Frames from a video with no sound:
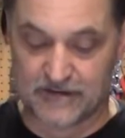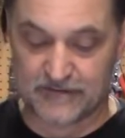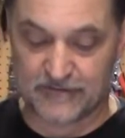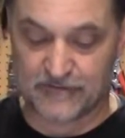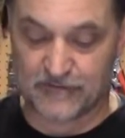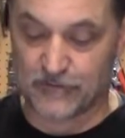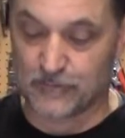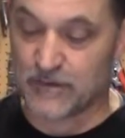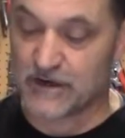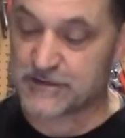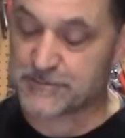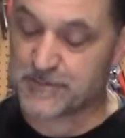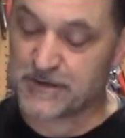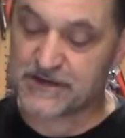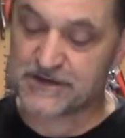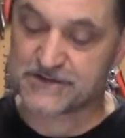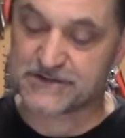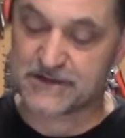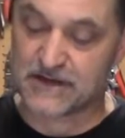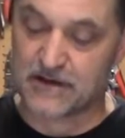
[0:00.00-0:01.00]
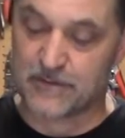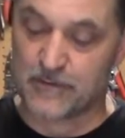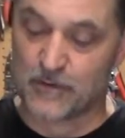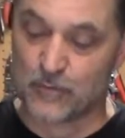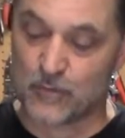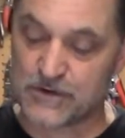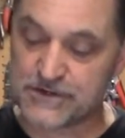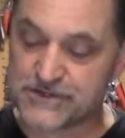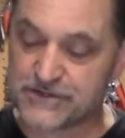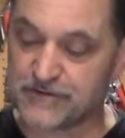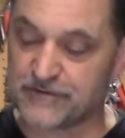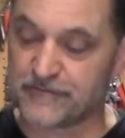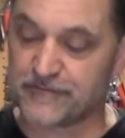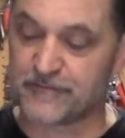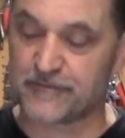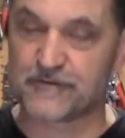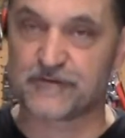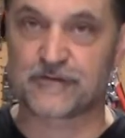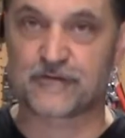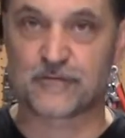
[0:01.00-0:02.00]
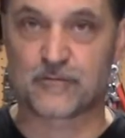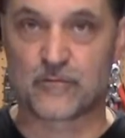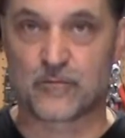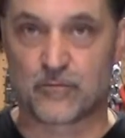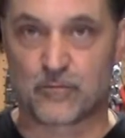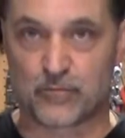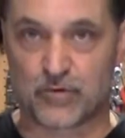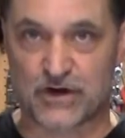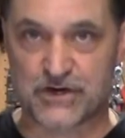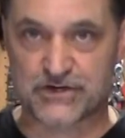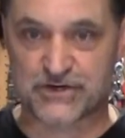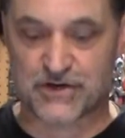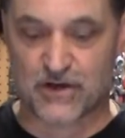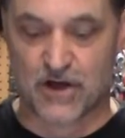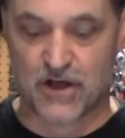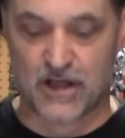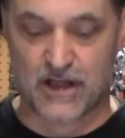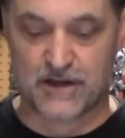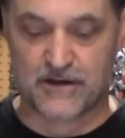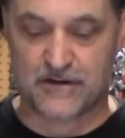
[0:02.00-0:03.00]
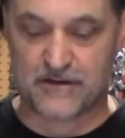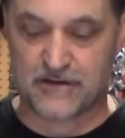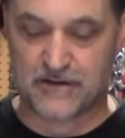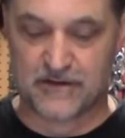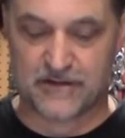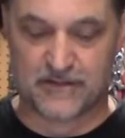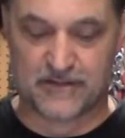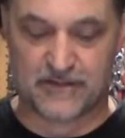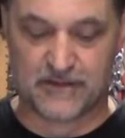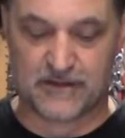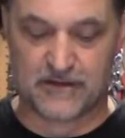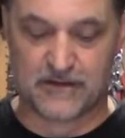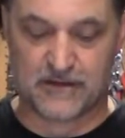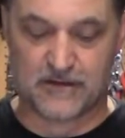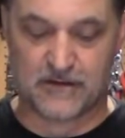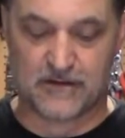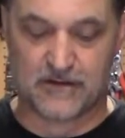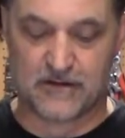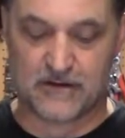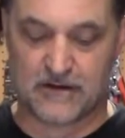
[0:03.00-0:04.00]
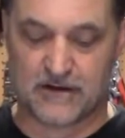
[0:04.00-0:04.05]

too much, because I mean, once you've brushed on the